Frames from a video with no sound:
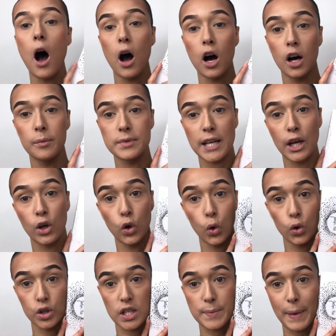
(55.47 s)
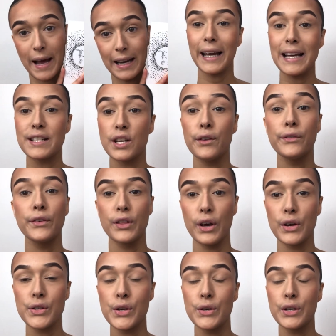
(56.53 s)
Armed and Gorgeous palette. Okay, so for
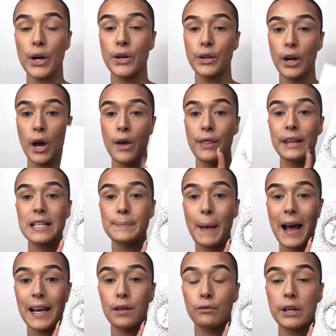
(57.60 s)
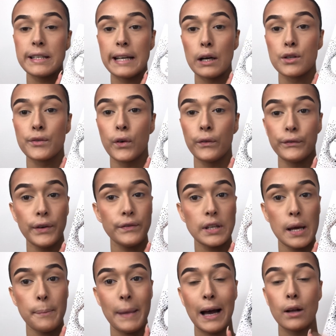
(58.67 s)
those who don't know, this palette retails for
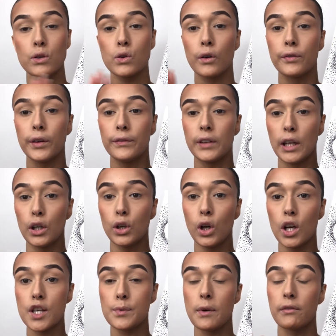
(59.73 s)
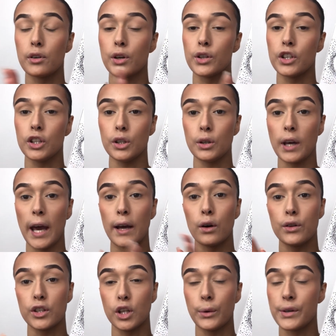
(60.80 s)
£15 or $15, whether you're in the UK
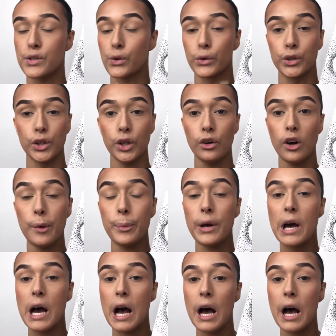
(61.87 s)
or the US or Europe.